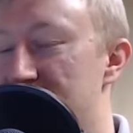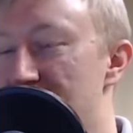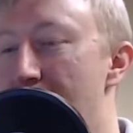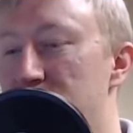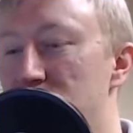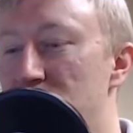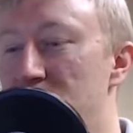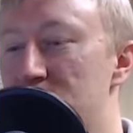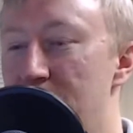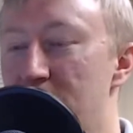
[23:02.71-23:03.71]

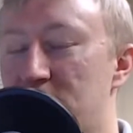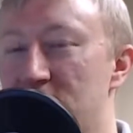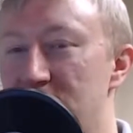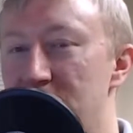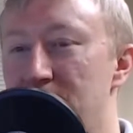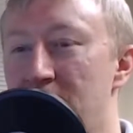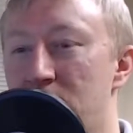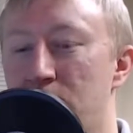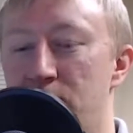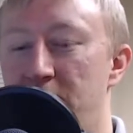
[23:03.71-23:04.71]
opportunity to make their team
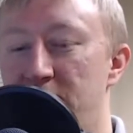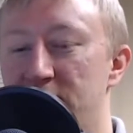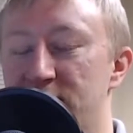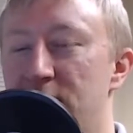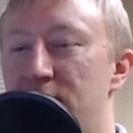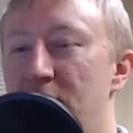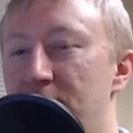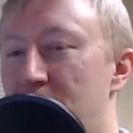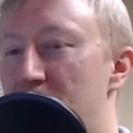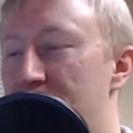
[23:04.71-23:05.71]
better when really it's sitting right in
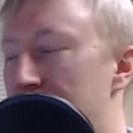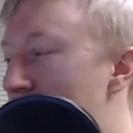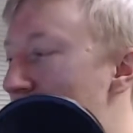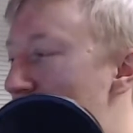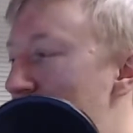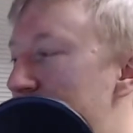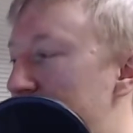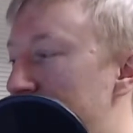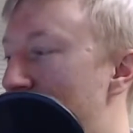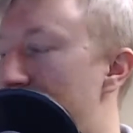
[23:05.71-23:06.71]
front of them.
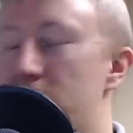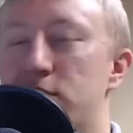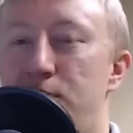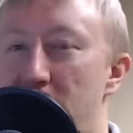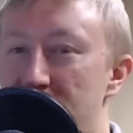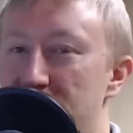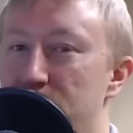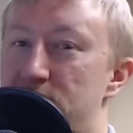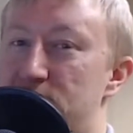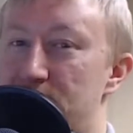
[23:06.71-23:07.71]
Surround those players
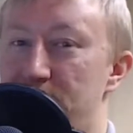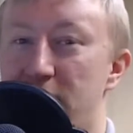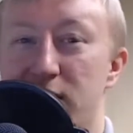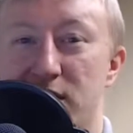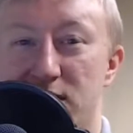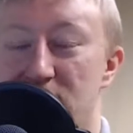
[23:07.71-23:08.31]
with some veteran